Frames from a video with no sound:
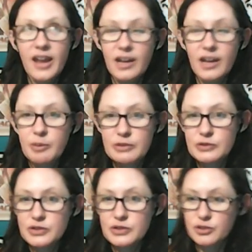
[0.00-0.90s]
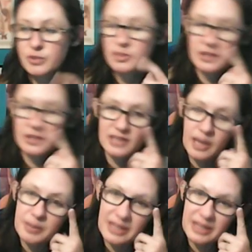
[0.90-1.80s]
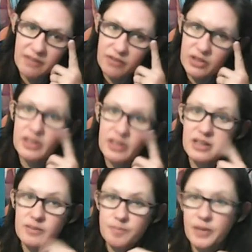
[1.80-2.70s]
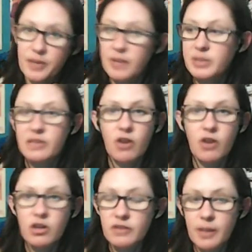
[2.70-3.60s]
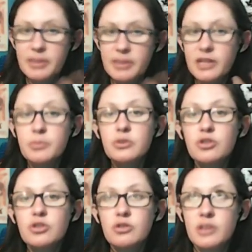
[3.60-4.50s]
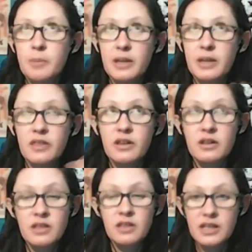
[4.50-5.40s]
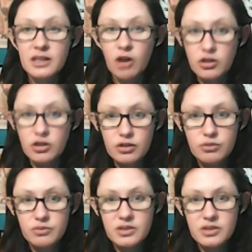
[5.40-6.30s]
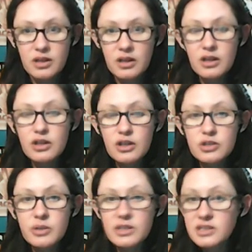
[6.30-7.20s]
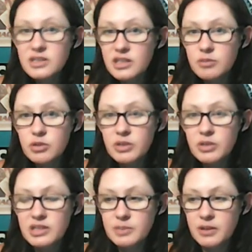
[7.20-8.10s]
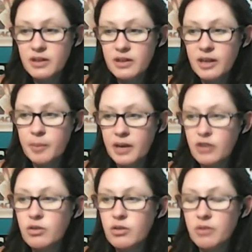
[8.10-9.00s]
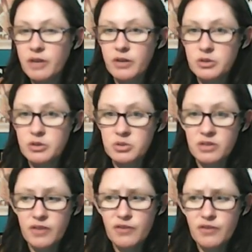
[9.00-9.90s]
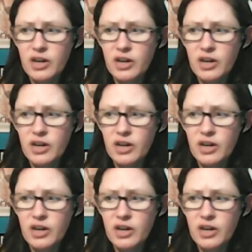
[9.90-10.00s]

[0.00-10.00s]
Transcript: April Fool's so much because I, I believe everything. I believe all of it. I mean, ah. Deadpool shows up in the the cartoons. So I could see them doing a spin on that, but I knew that Ryan Reynolds was going to fight for it.